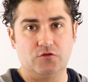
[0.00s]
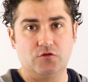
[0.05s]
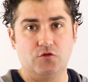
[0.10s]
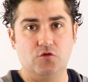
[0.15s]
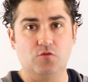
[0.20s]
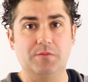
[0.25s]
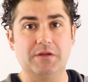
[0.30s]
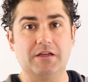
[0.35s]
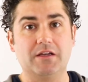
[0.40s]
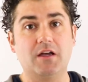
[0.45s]

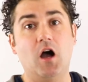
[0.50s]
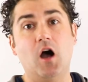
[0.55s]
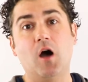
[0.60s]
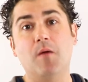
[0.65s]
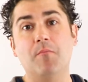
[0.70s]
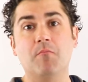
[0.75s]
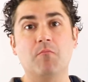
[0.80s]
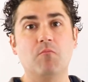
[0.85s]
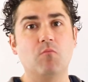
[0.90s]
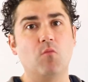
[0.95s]
to
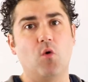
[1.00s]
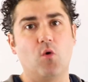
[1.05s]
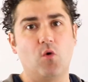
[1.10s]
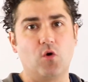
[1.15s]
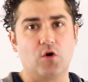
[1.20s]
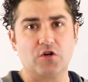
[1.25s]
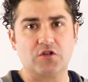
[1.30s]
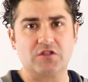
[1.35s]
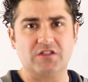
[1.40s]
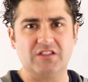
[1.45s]
become
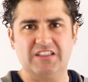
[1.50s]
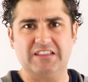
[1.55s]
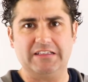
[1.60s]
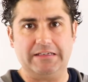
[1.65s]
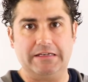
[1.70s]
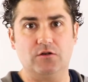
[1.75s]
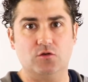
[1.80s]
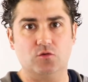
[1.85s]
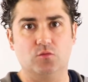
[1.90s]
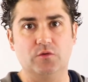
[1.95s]
more, to
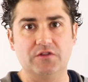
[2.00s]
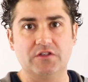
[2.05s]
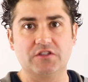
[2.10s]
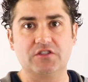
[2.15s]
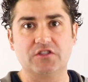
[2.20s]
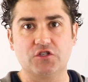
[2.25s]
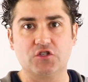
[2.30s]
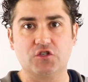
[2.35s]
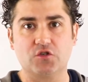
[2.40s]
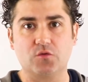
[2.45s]
deal with the
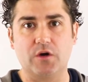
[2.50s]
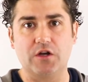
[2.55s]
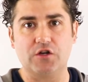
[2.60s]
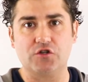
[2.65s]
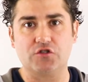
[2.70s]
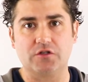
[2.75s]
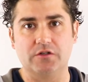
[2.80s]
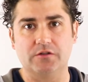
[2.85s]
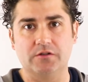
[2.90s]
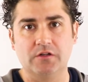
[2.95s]

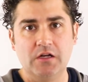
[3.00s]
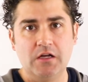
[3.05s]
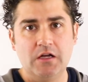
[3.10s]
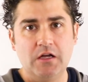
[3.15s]
situation.